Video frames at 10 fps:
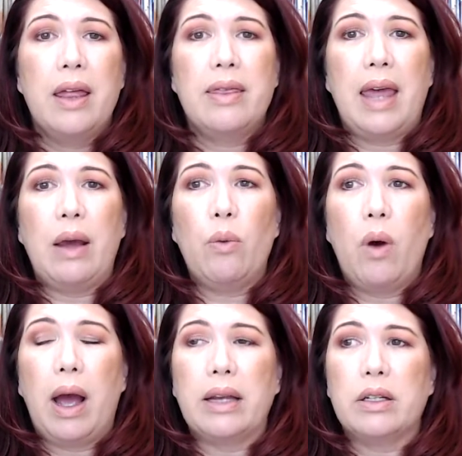they
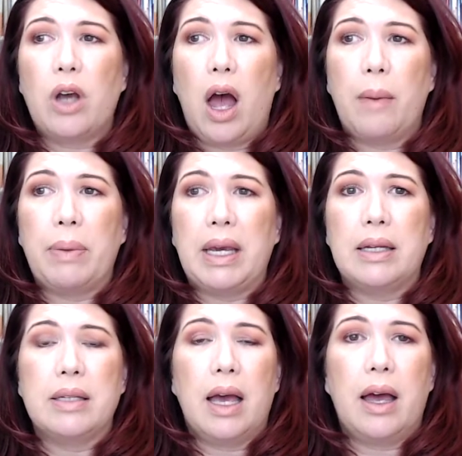want
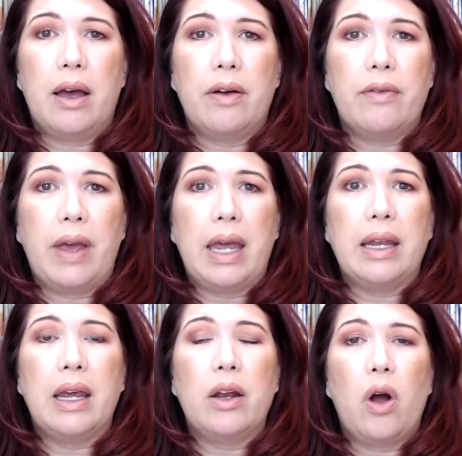copies of
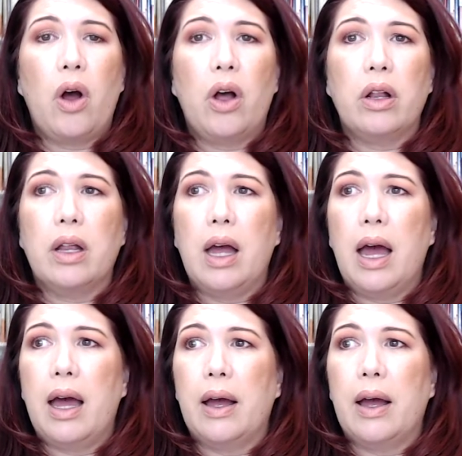any and all